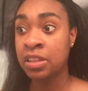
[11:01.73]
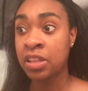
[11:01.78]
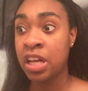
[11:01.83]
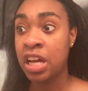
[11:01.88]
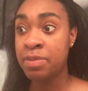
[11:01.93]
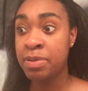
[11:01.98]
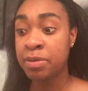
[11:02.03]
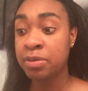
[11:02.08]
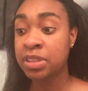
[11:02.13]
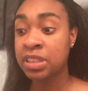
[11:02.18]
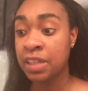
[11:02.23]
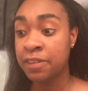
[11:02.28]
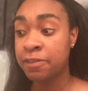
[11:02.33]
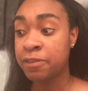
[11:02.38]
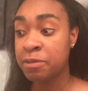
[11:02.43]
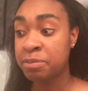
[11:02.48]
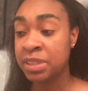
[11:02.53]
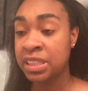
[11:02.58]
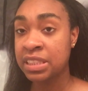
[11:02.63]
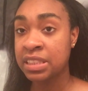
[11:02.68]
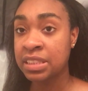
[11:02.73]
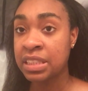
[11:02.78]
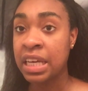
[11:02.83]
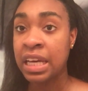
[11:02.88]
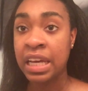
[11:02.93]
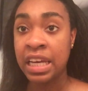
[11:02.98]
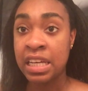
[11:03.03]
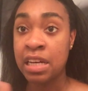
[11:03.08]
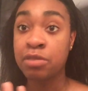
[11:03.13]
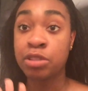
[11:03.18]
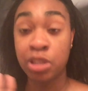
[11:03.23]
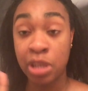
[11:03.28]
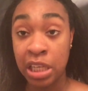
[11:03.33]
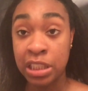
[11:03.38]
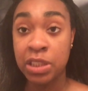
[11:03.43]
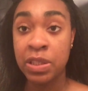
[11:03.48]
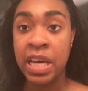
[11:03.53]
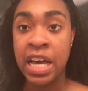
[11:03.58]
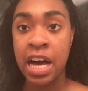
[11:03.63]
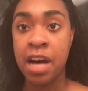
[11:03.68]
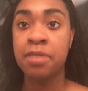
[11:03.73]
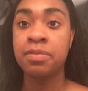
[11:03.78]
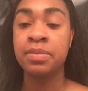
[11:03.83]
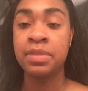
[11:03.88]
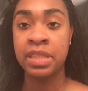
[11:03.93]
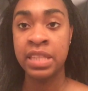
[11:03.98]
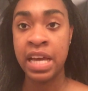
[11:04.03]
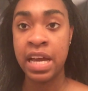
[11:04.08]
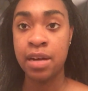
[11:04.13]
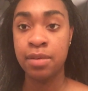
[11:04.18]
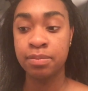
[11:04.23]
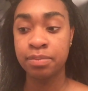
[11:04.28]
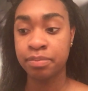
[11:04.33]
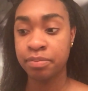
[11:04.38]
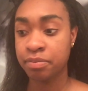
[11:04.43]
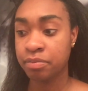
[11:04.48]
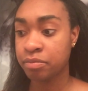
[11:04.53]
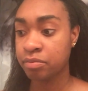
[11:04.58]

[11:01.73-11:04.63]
a lot of people suffer from this and I'm trying to help them.